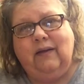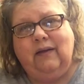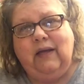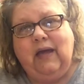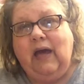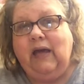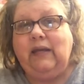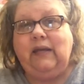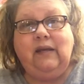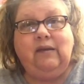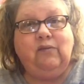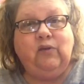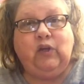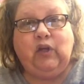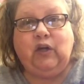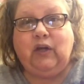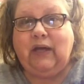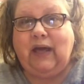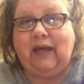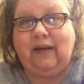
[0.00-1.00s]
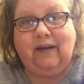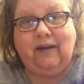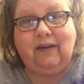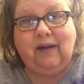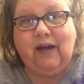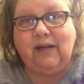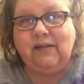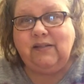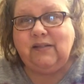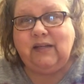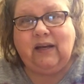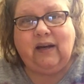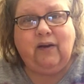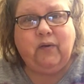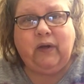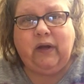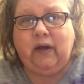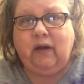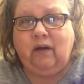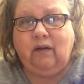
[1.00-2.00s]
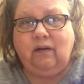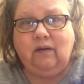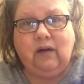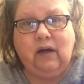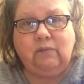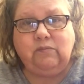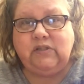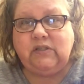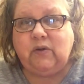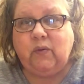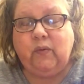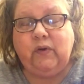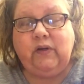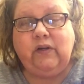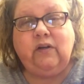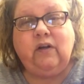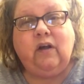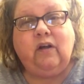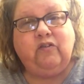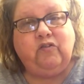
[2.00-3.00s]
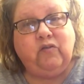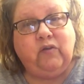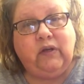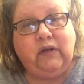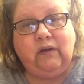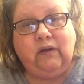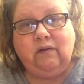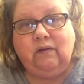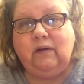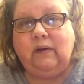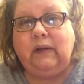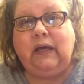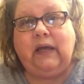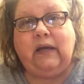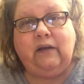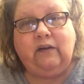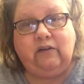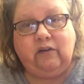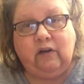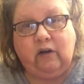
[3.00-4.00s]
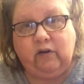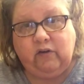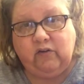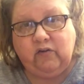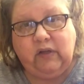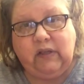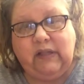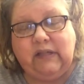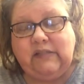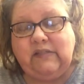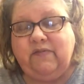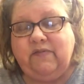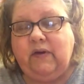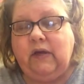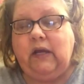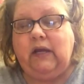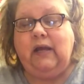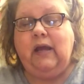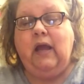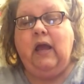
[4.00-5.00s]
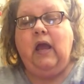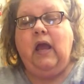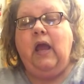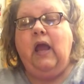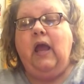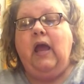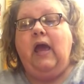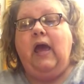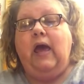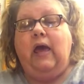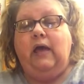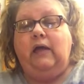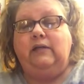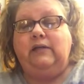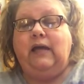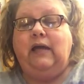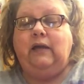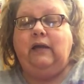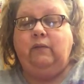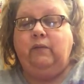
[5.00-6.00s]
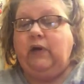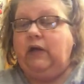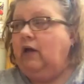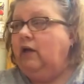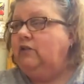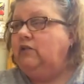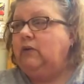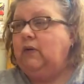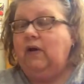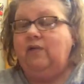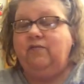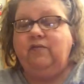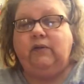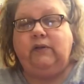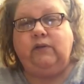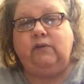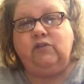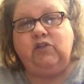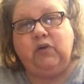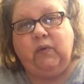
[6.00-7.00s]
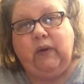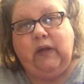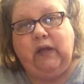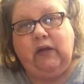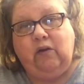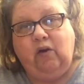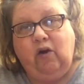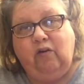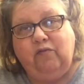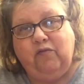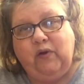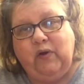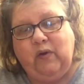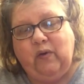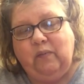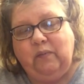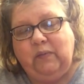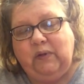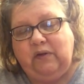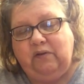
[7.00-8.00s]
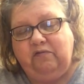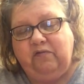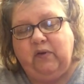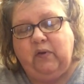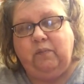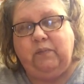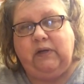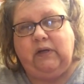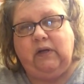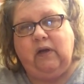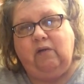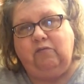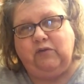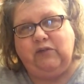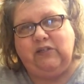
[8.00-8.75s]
I didn't even look at it. I said, I don't care. I'm just going to Dollar Tree and get it at Dollar Tree. That's fine. And anyway, I do have a little Joanne haul for you I'm going to film, but not for